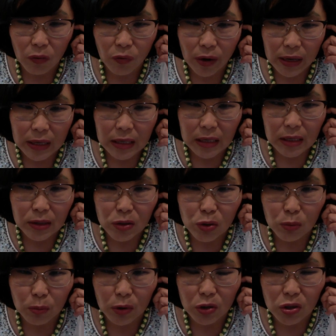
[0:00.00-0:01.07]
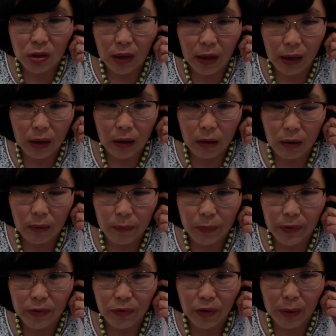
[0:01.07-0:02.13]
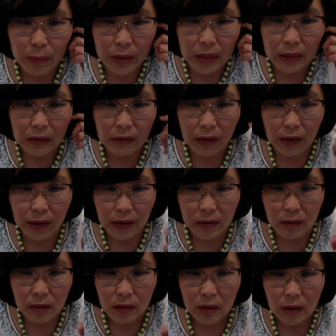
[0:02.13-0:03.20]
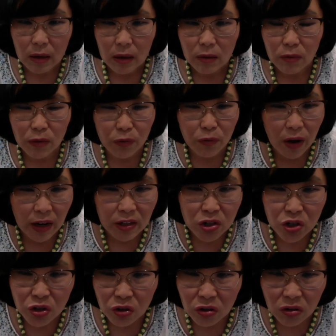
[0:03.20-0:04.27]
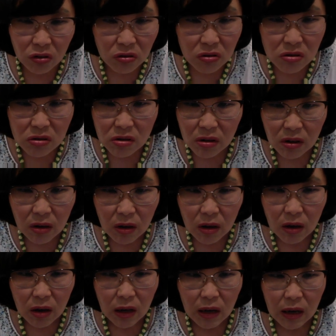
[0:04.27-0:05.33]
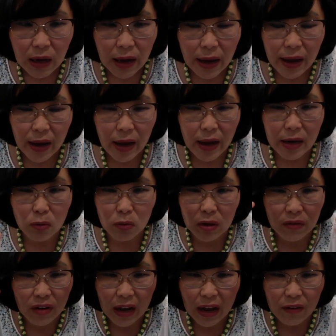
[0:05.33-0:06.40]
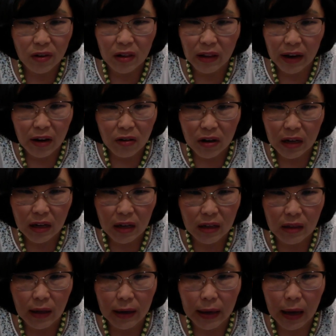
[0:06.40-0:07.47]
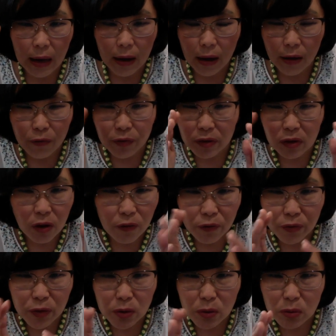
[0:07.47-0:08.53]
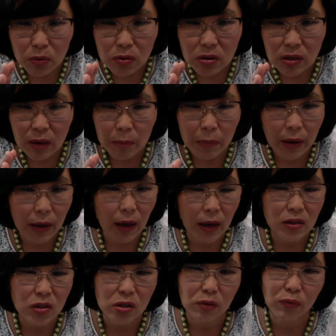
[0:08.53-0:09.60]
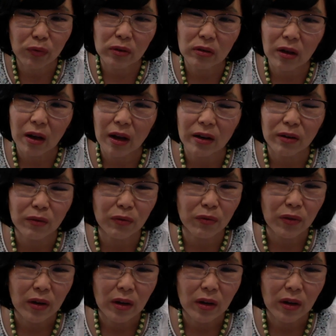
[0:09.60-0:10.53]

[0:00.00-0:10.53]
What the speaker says: I eat too much, like if I'm eating like refined sugars, I don't even have clarity. Like I feel confused, and I just feel kind of